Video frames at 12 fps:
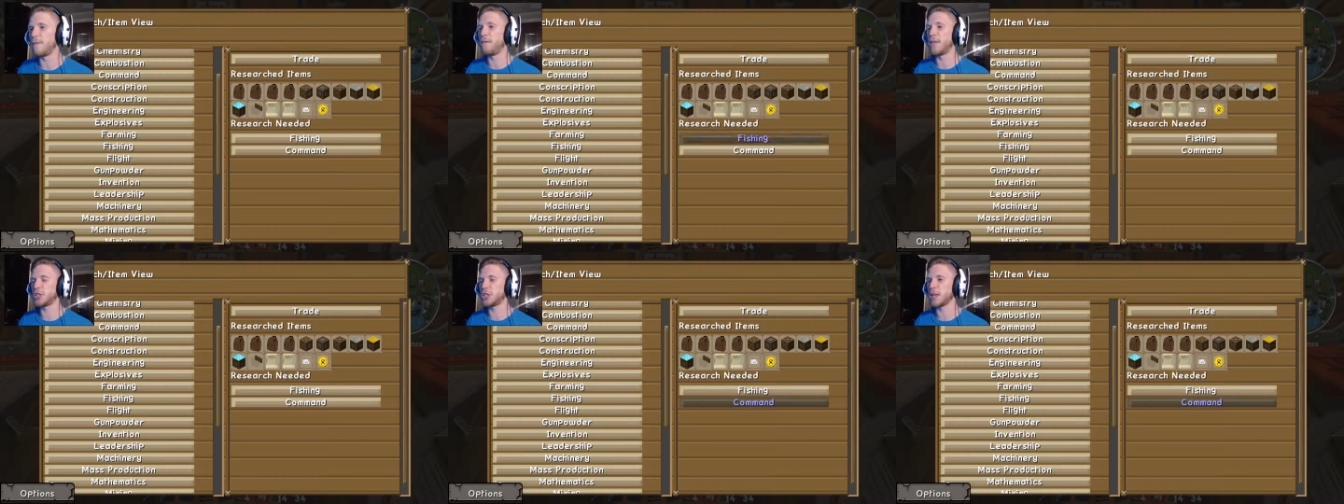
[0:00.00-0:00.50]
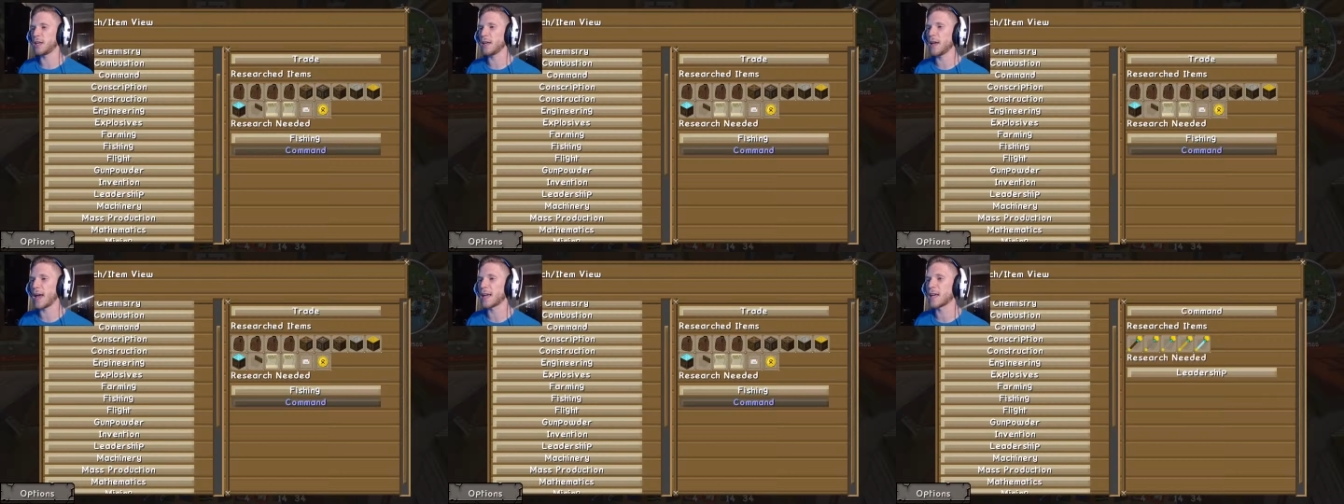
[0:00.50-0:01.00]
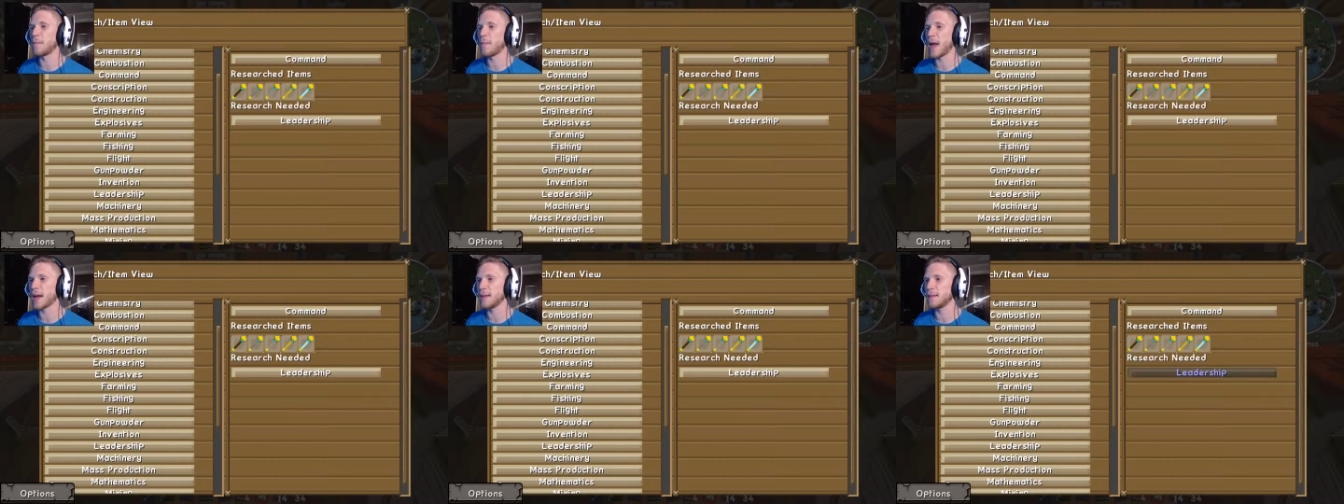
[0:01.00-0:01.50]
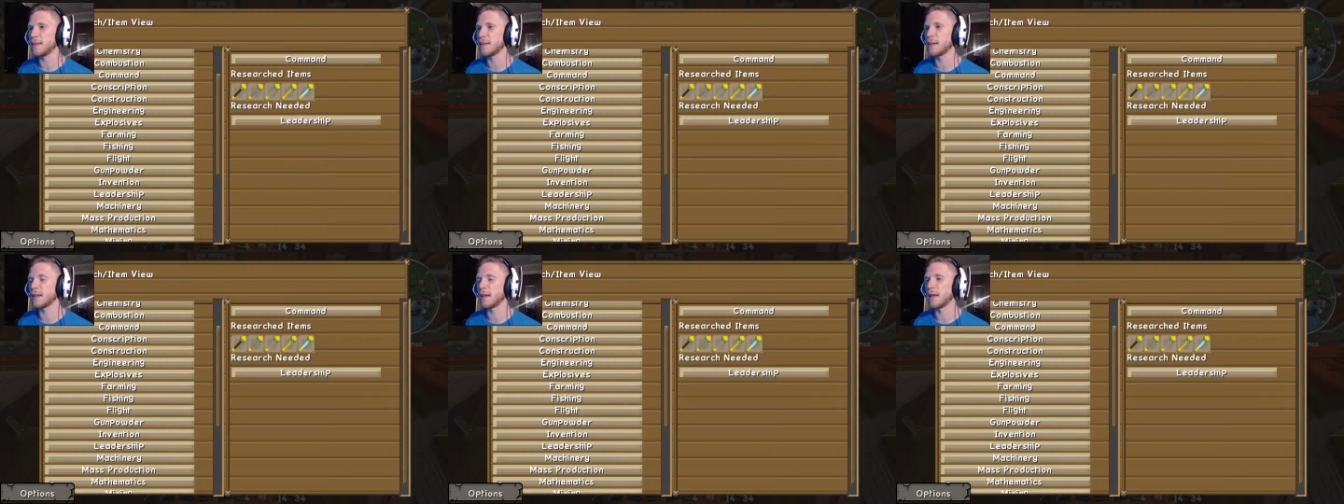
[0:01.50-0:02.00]
fishing and command,
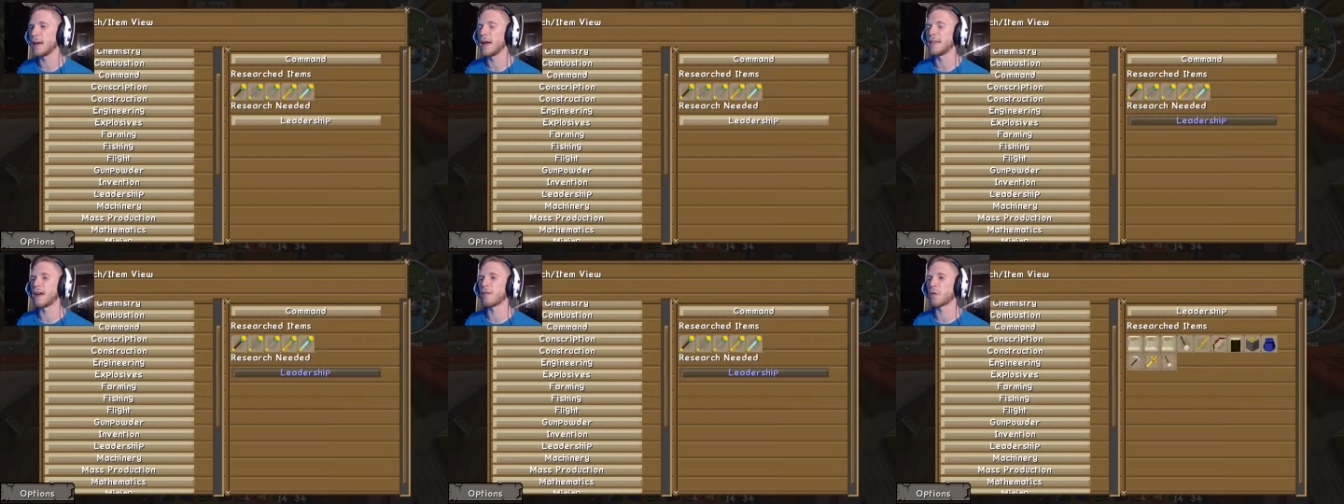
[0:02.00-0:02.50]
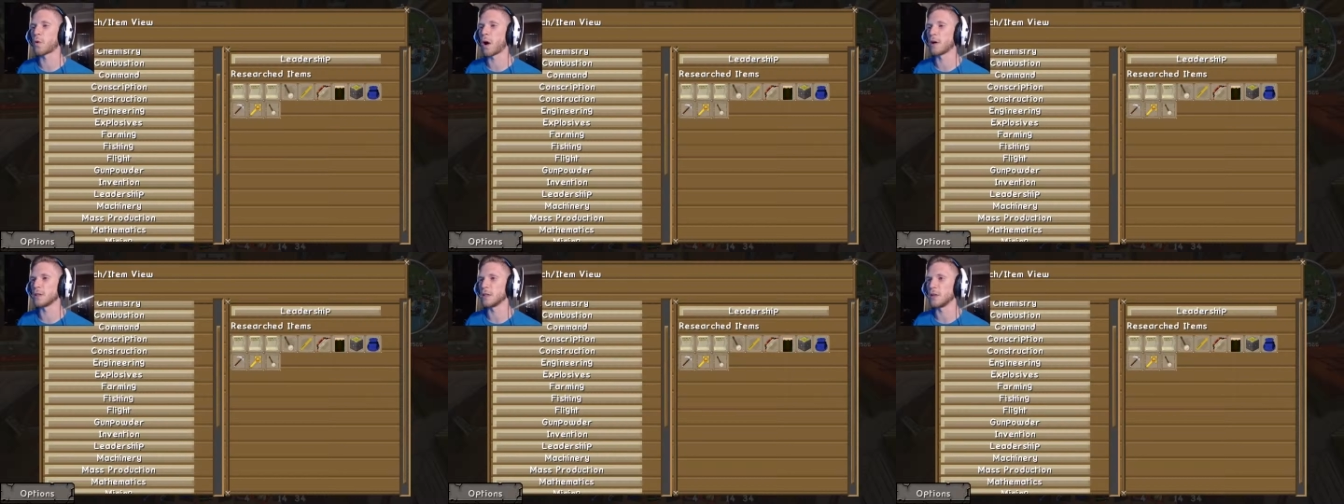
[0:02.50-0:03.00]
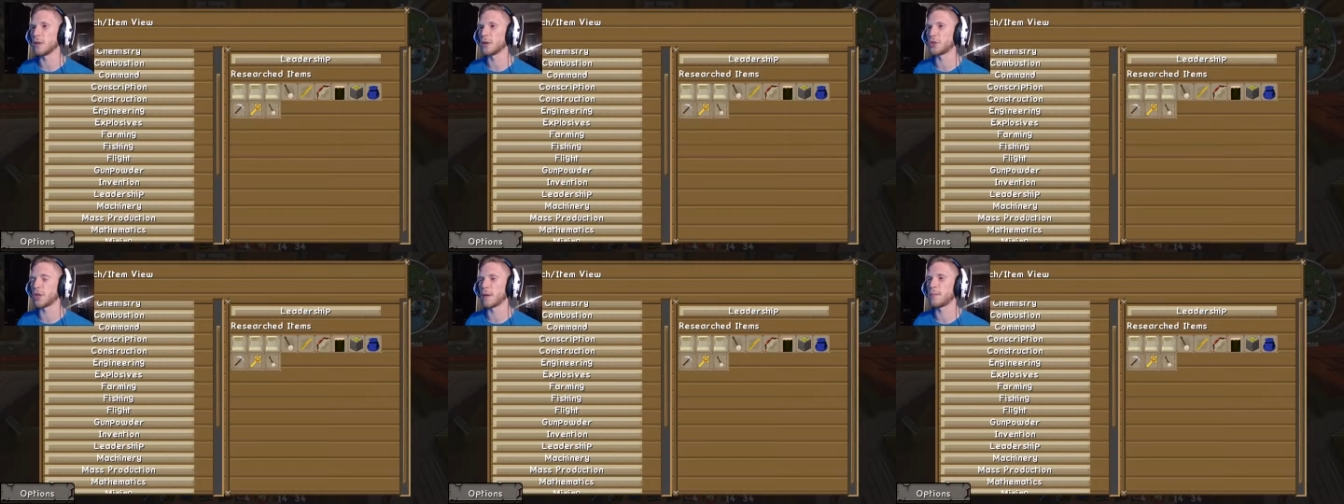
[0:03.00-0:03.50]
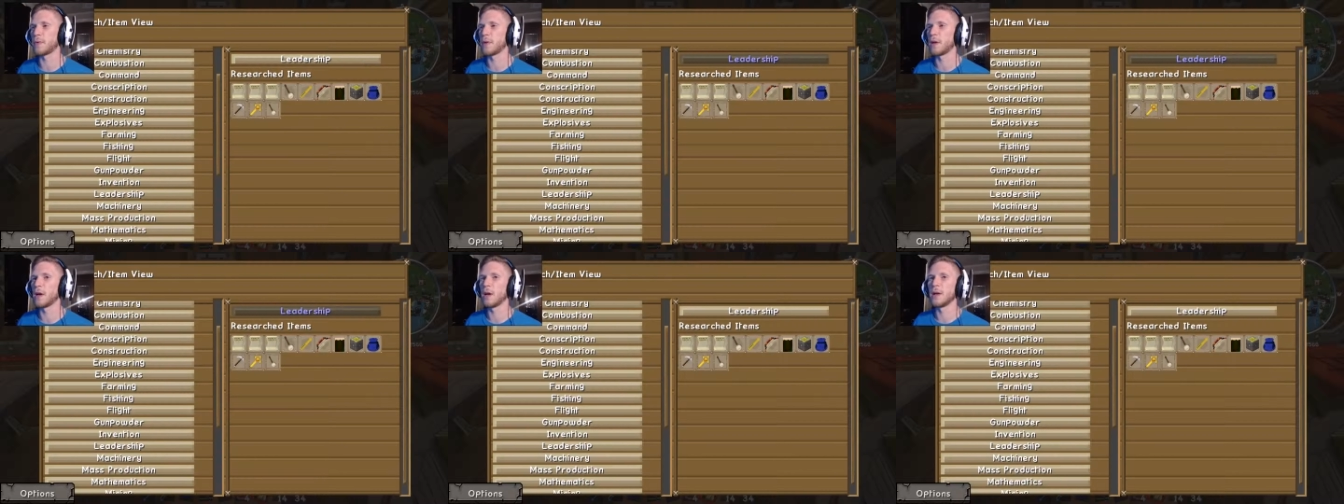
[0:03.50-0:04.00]
that requires leadership.
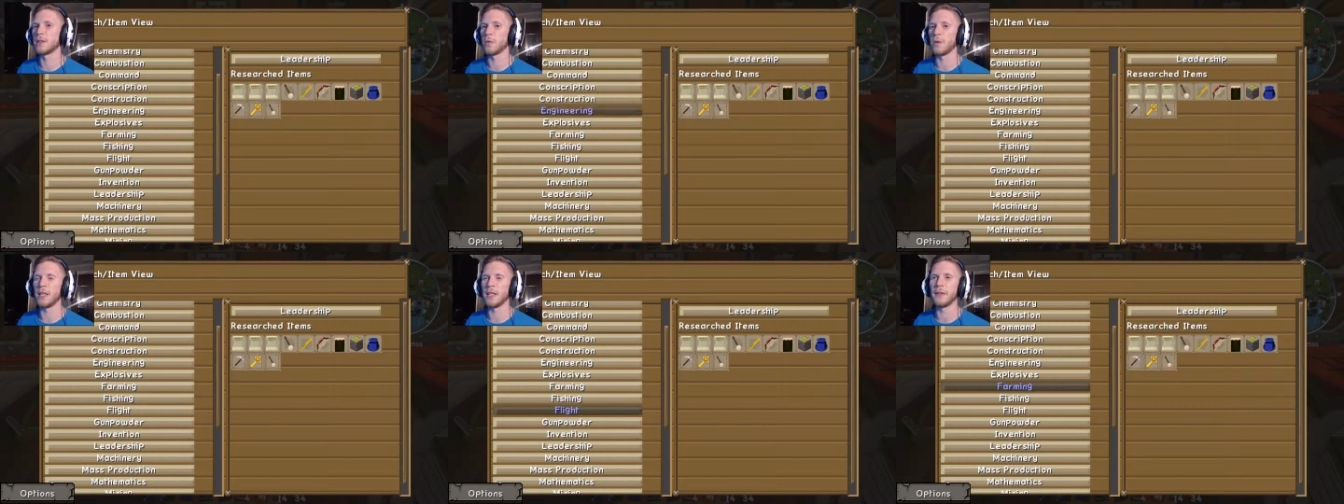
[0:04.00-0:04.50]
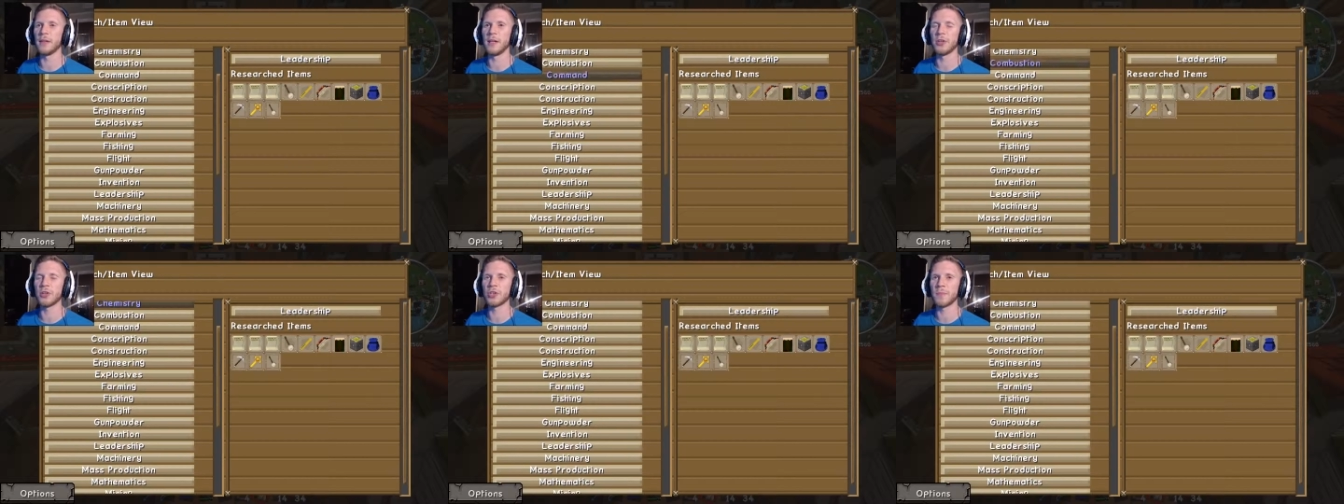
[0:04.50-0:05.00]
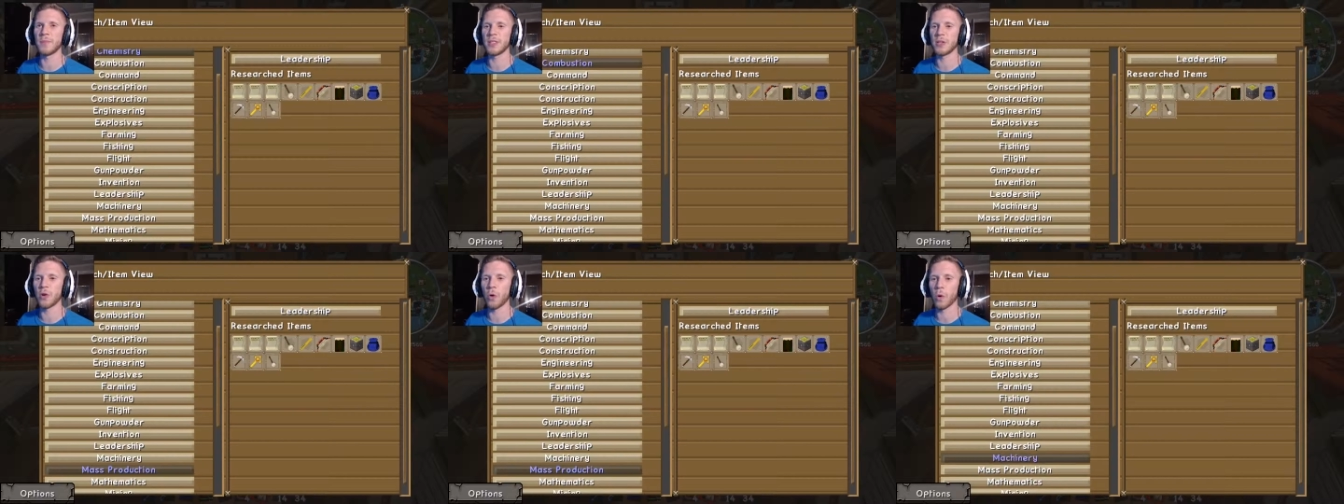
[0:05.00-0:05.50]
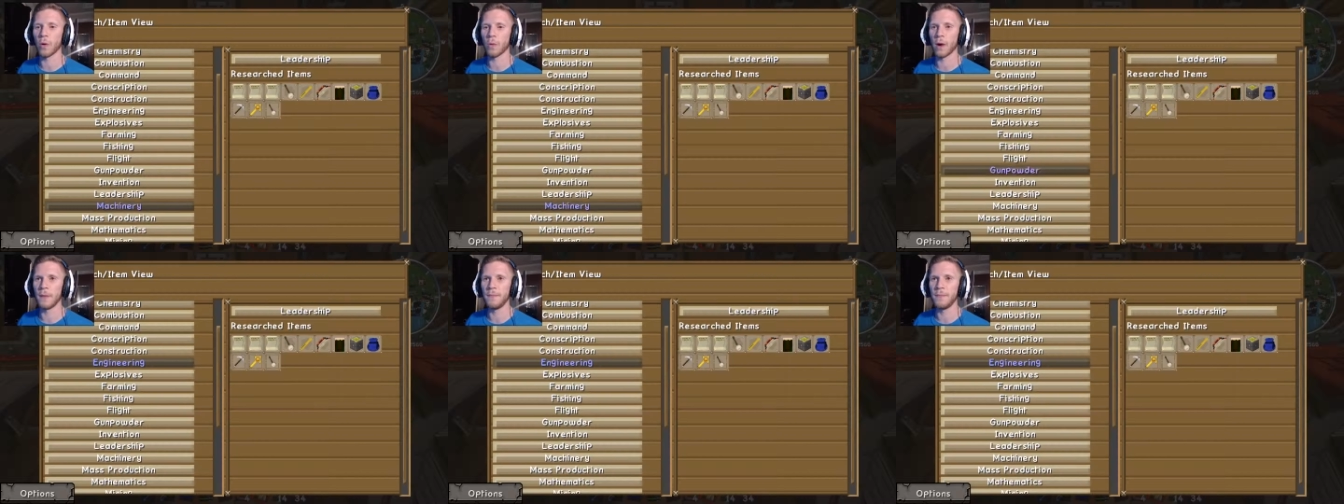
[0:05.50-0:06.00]
So we need leadership is the core
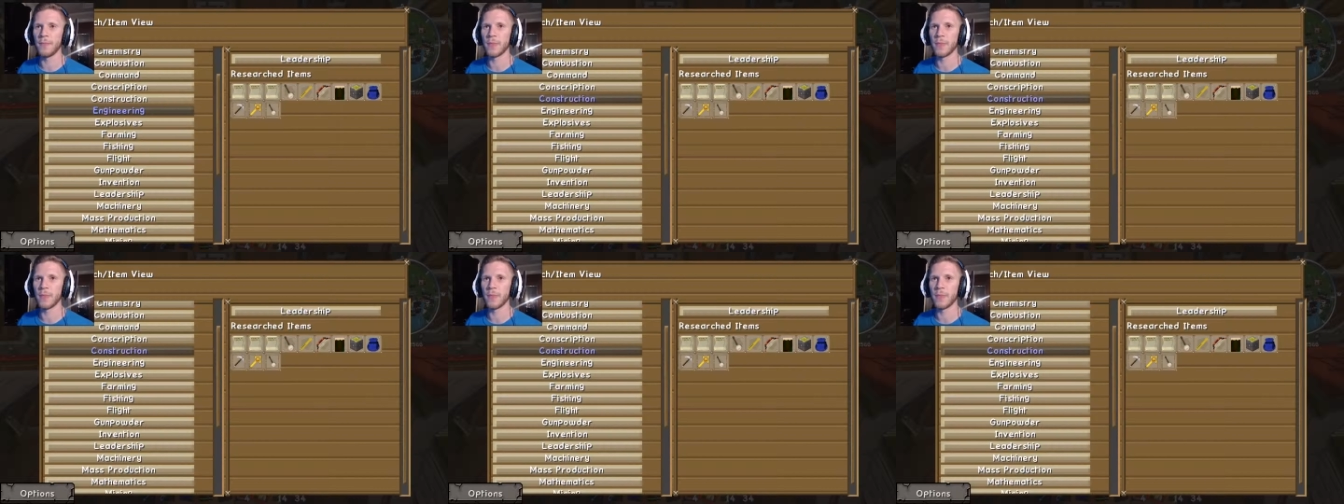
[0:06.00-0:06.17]
one.